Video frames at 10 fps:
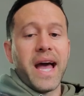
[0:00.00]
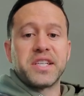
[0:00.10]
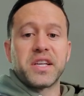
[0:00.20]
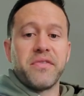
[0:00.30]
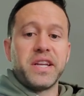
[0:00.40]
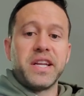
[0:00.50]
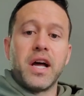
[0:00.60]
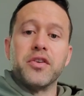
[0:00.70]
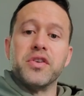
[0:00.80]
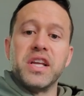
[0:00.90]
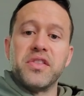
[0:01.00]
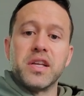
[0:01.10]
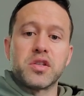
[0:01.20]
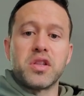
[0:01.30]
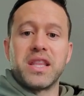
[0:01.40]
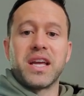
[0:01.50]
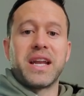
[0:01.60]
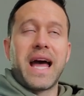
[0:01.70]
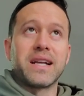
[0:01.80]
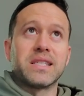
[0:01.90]
excavated underneath it so that they could
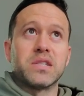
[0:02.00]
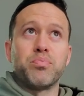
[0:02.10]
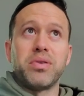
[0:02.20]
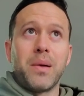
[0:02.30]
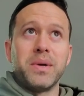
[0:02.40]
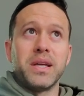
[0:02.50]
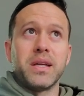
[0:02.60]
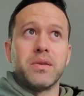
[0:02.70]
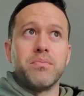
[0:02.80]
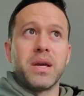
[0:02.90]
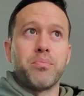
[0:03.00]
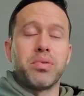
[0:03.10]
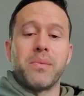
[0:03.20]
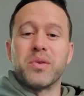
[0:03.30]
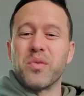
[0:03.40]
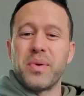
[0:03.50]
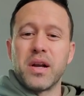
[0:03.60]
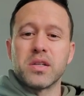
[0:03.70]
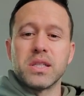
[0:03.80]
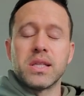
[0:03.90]
access plumbing and make plumbing
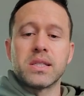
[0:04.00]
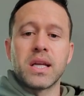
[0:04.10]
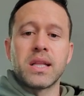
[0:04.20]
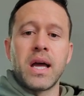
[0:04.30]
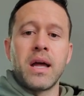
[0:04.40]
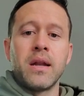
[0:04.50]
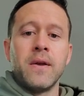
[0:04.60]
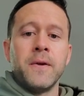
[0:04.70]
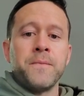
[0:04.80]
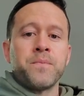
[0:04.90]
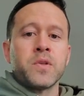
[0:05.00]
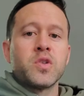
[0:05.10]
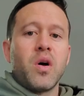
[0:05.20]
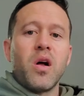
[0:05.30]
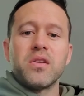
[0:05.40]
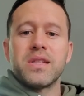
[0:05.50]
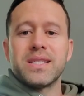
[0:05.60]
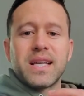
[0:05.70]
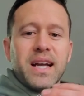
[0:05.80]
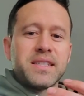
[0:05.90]
repairs and things like that. So all of
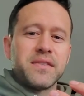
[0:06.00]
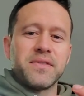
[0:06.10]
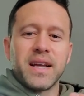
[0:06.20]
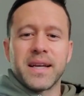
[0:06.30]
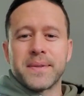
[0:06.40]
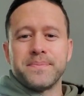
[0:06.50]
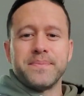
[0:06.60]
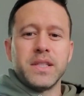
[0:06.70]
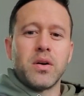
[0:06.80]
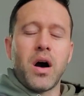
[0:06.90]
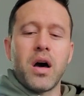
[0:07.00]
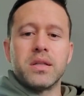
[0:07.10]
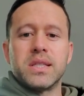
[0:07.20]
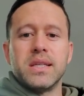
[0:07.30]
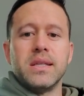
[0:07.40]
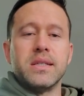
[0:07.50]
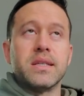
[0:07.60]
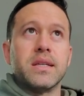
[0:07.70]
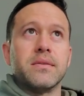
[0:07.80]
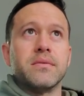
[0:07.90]
these kinds of like, you know, oddities
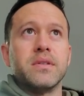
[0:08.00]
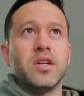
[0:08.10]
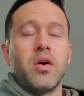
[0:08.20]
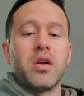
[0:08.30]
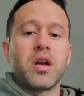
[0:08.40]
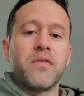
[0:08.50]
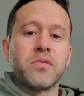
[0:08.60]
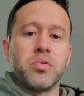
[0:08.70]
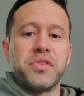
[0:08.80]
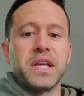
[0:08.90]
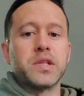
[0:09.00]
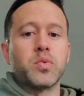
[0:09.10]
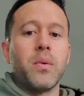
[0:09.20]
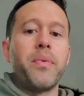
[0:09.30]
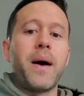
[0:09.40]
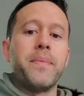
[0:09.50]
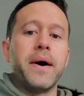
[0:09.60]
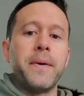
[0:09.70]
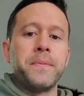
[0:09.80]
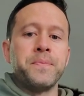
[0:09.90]
and, you know, uncomfortable things will pop
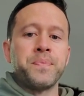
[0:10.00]
up.